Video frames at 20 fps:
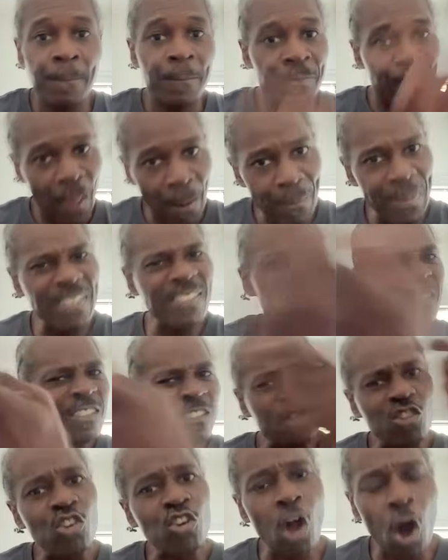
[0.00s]
That means this is
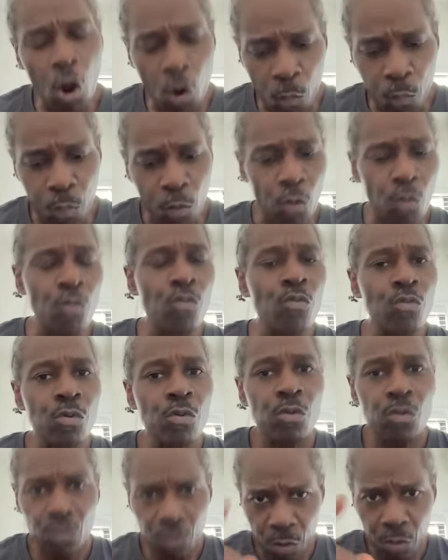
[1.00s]
global.
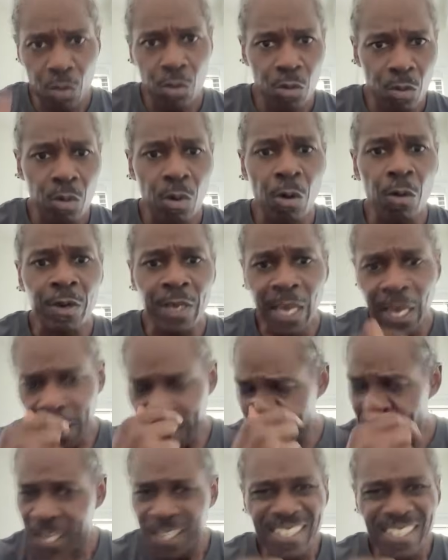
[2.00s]
Okay?